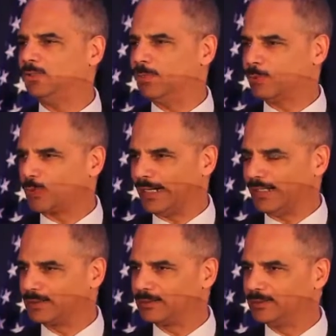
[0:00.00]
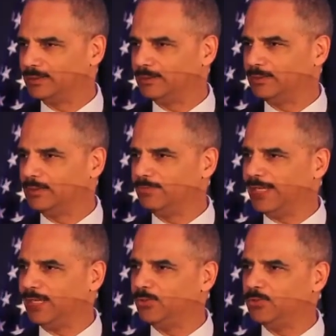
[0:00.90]
human rights,
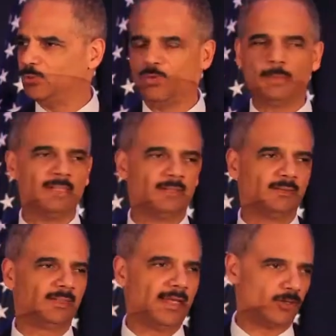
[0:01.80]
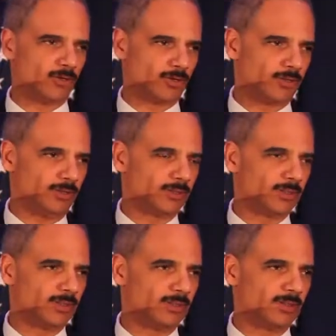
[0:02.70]
devalues women and girls,
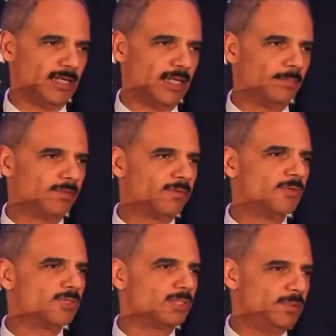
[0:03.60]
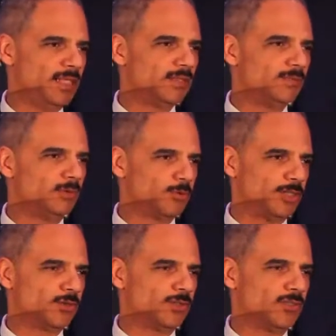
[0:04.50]
and perverts the peaceful
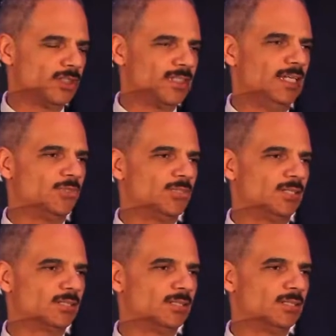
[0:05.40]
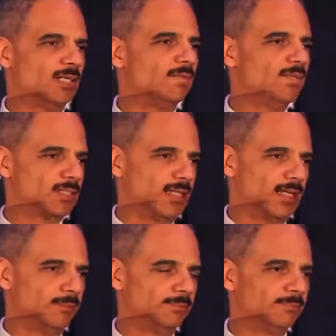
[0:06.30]
traditions and teachings of
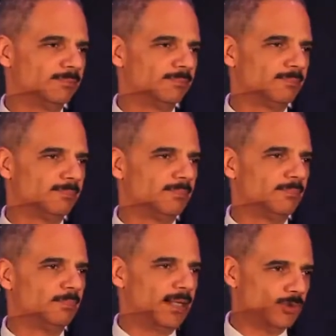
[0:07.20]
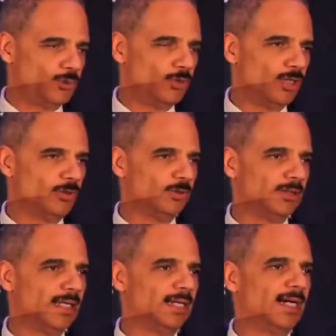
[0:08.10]
Islam. But as you know,
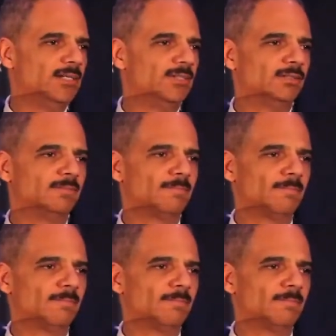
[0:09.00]
and I know,